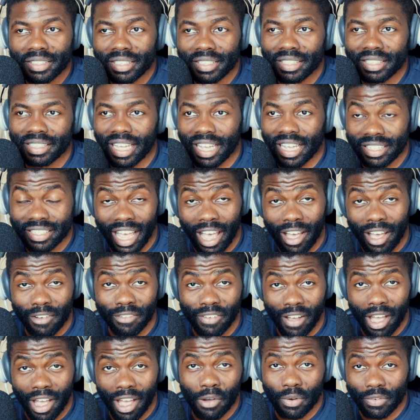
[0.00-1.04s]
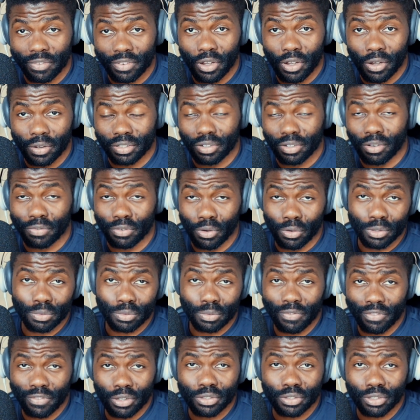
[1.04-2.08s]
that's how far we've gotten. Of course,
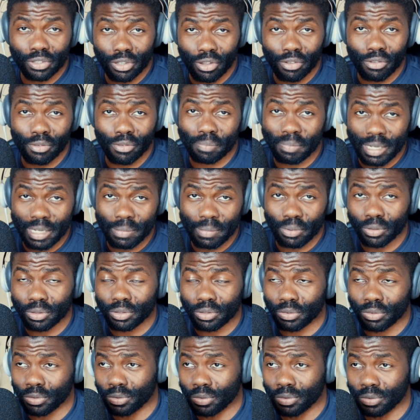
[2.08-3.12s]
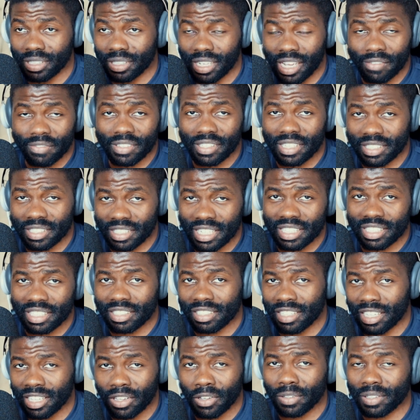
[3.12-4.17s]
we've lost a lot of people through death and disease
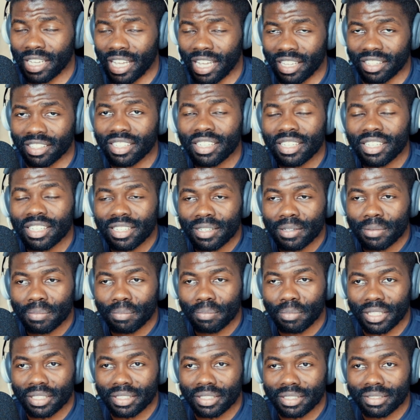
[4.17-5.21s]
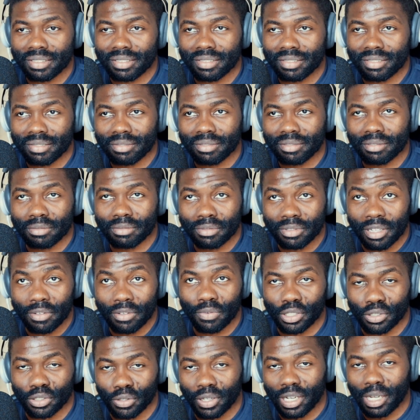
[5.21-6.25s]
and all that. But if
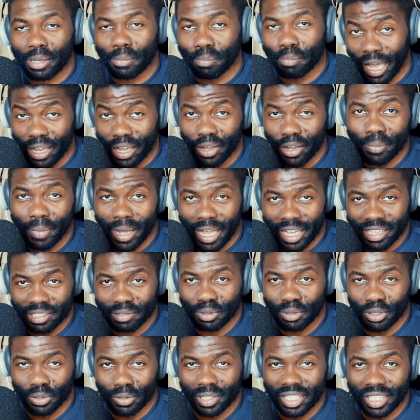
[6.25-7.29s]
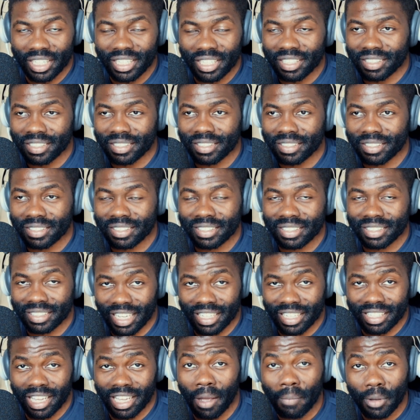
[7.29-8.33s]
we're talking biomass purely,
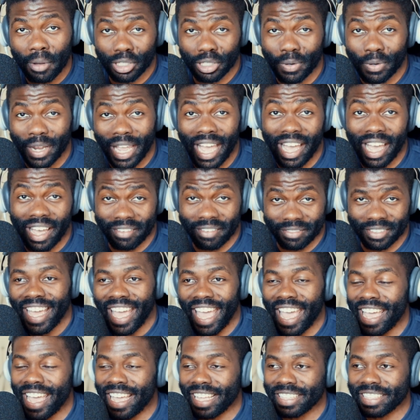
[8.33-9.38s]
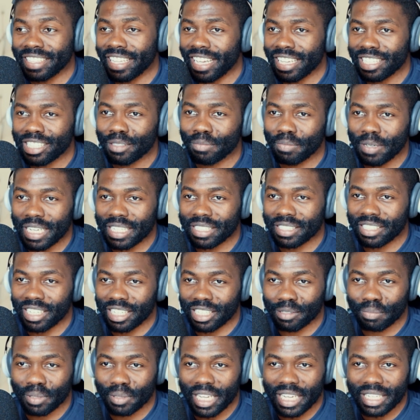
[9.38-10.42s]
that's how much we have. And Dead Space
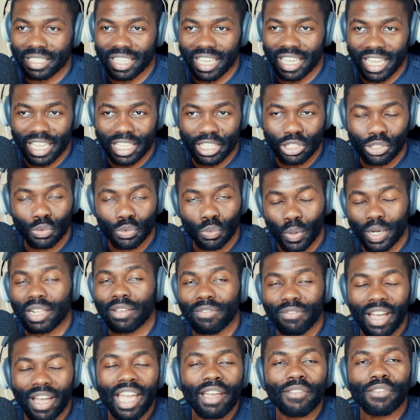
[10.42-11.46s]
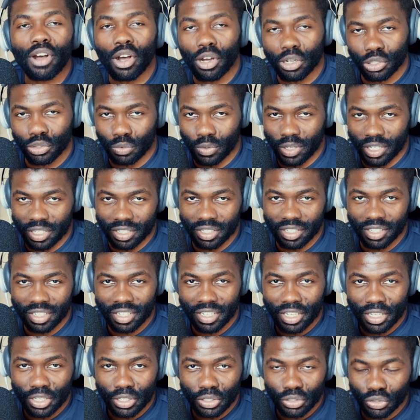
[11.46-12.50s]
takes place in twenty-five hundred.
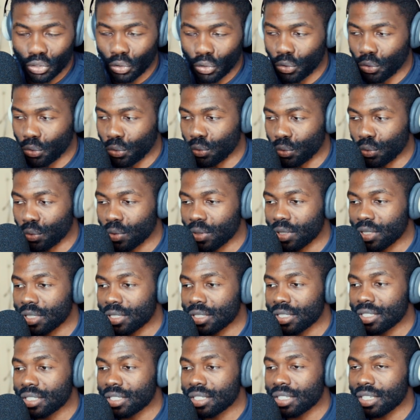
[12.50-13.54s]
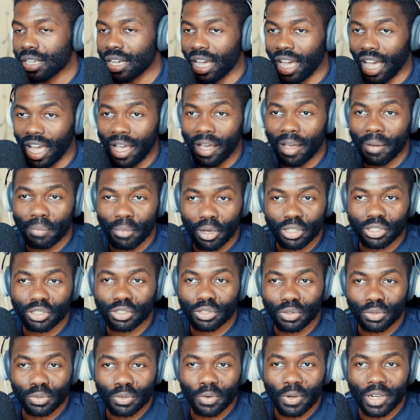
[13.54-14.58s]
So how much
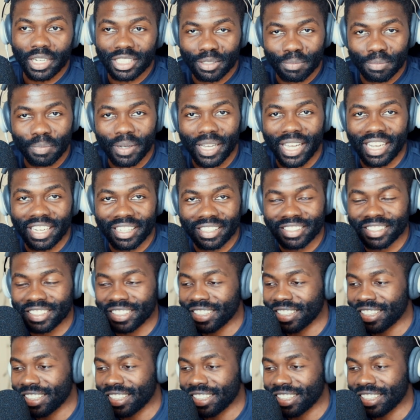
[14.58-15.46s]
do you expect